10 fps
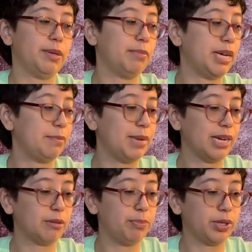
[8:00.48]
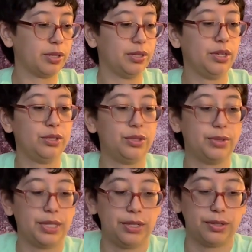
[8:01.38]
my MacBook to
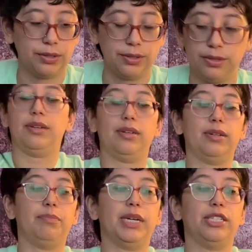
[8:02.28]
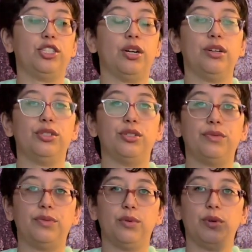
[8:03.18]
here. My charger
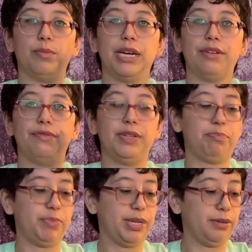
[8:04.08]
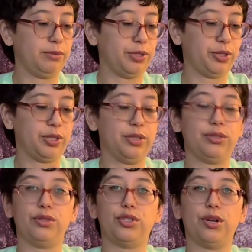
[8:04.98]
for my Fitbit, which
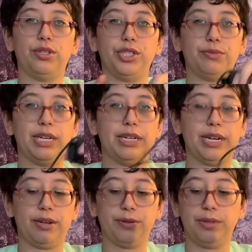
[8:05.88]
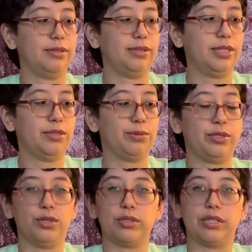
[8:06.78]
is charging right now. This was
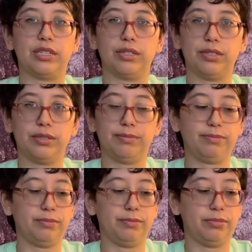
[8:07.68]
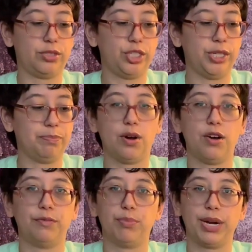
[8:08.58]
just like a cheap
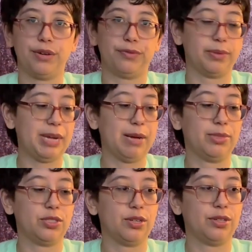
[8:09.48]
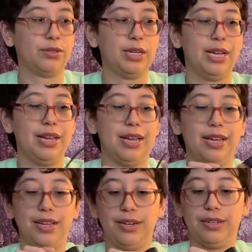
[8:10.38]
off-brand from Amazon,
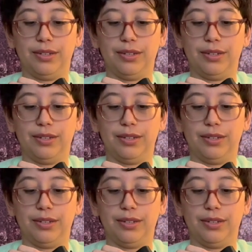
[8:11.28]
and